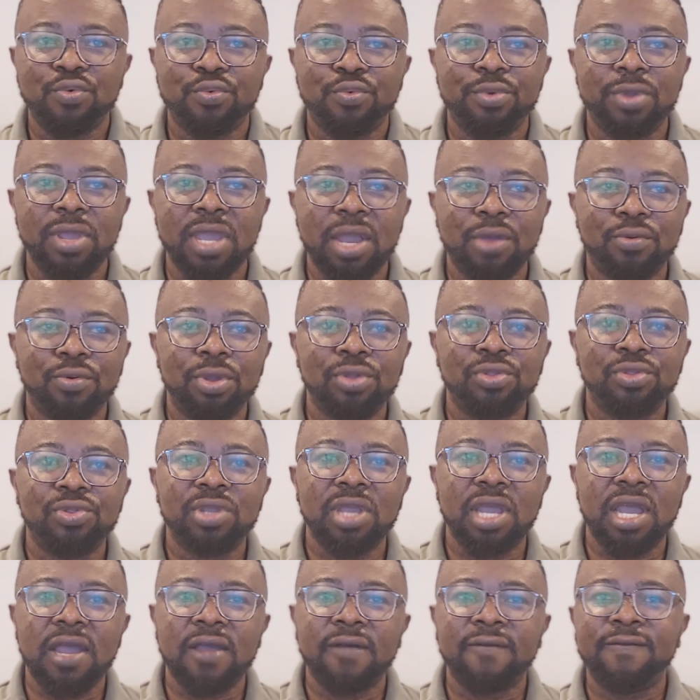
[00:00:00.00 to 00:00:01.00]
We are going to
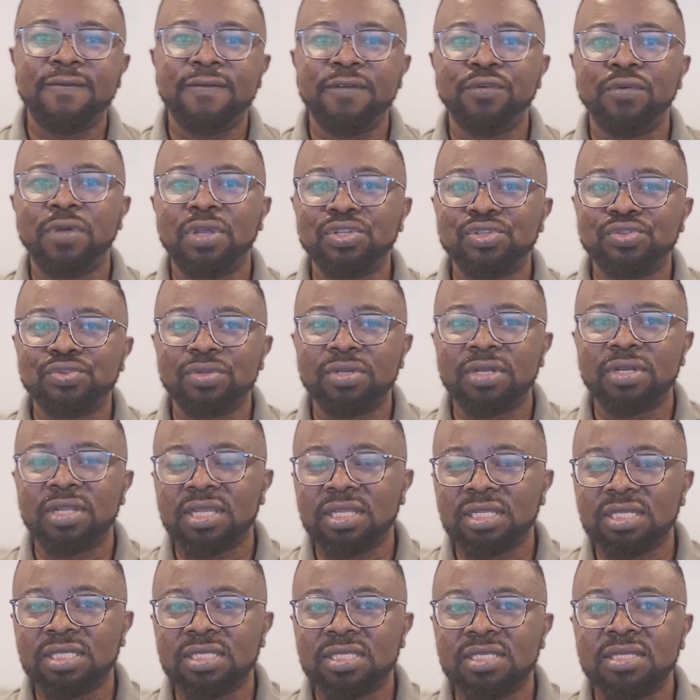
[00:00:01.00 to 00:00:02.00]
have fewer
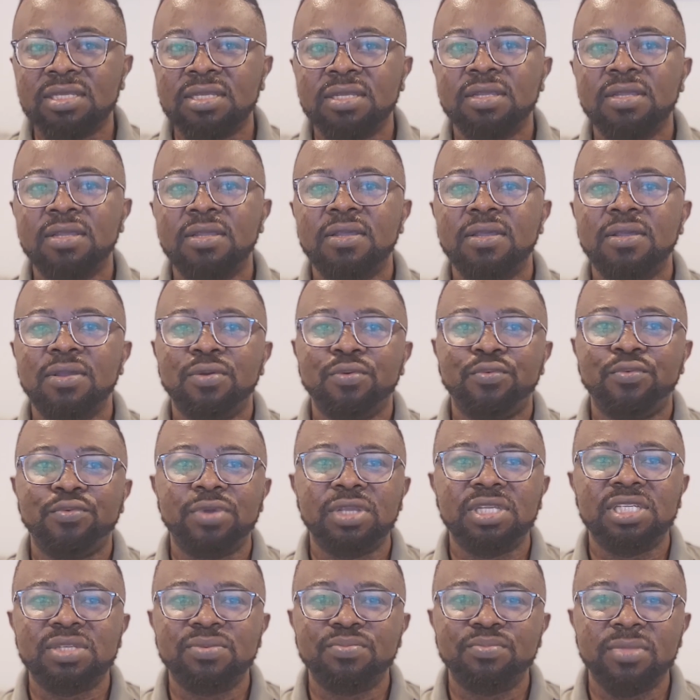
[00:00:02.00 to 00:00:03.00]
students,
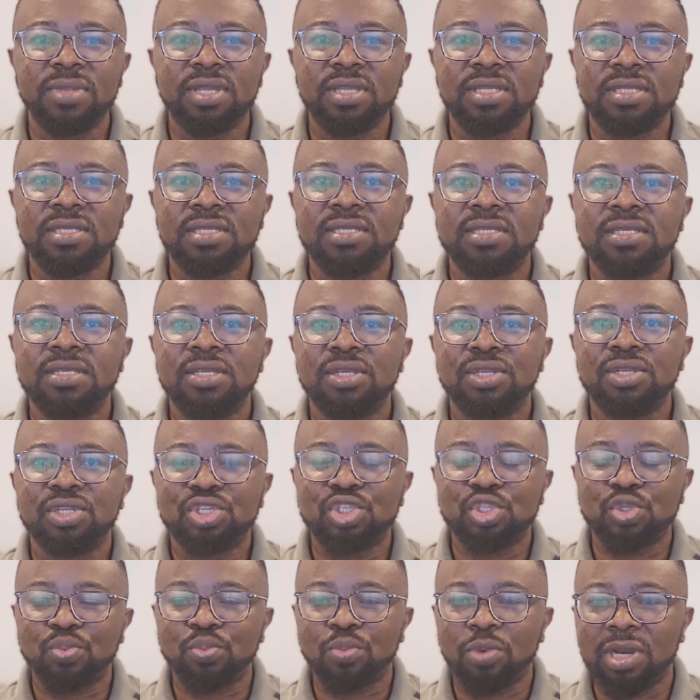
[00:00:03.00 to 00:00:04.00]
which means
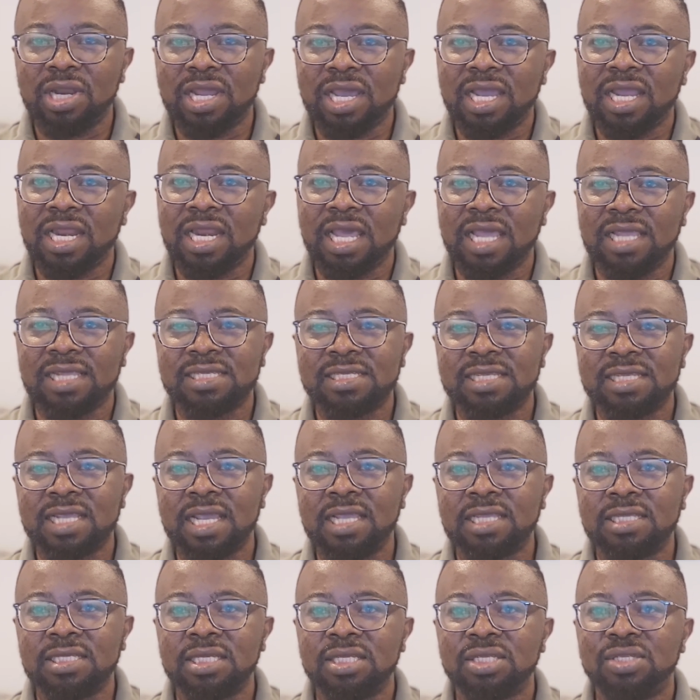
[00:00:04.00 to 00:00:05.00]
smaller class
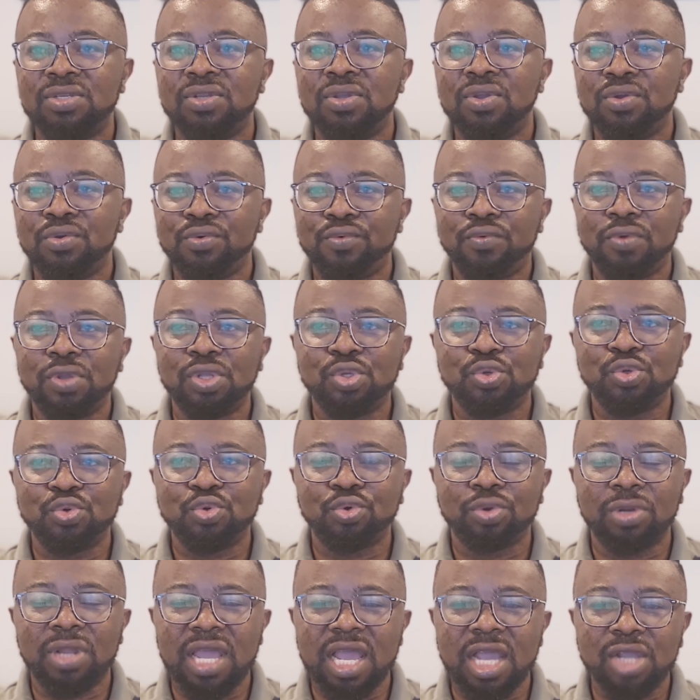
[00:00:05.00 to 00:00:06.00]
sizes, which
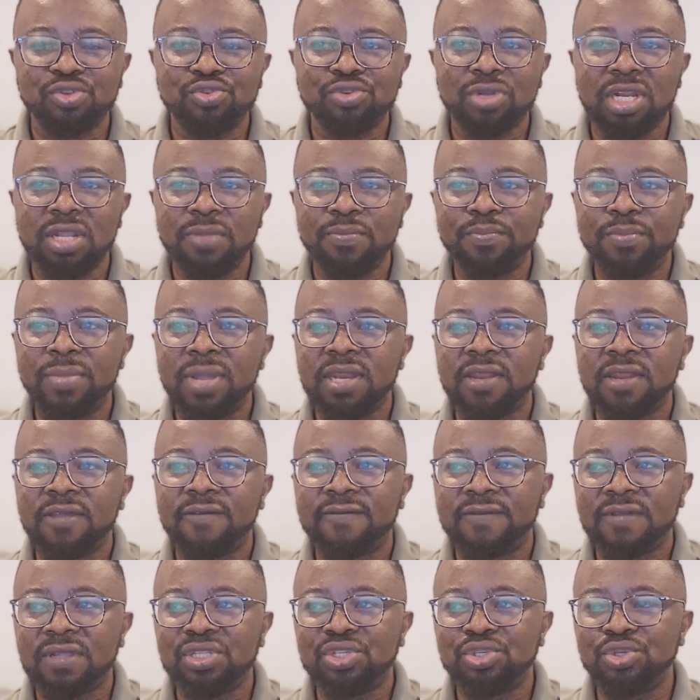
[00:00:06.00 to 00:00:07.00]
could actually
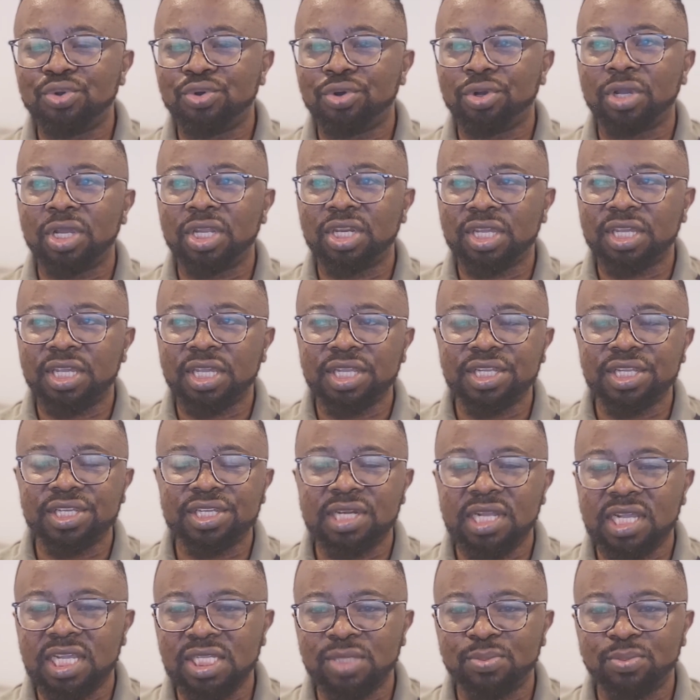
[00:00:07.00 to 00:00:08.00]
benefit your
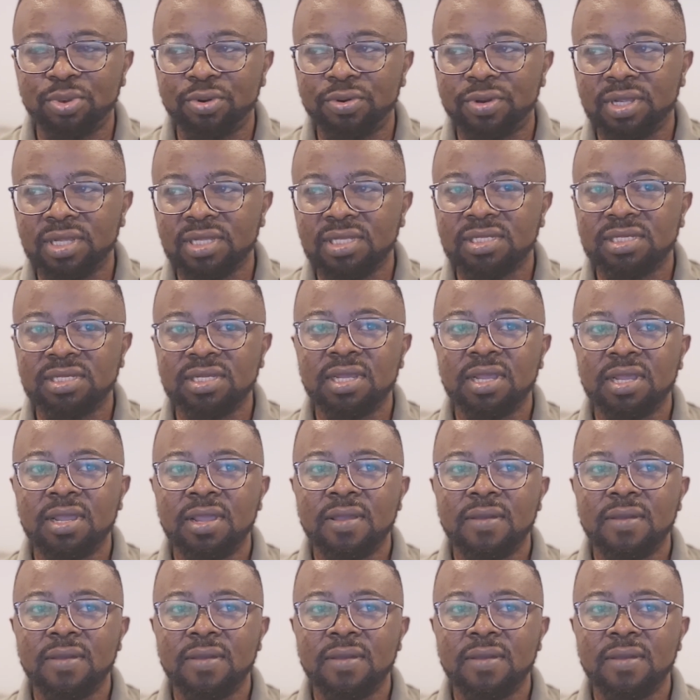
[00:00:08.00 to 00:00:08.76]
educational experience.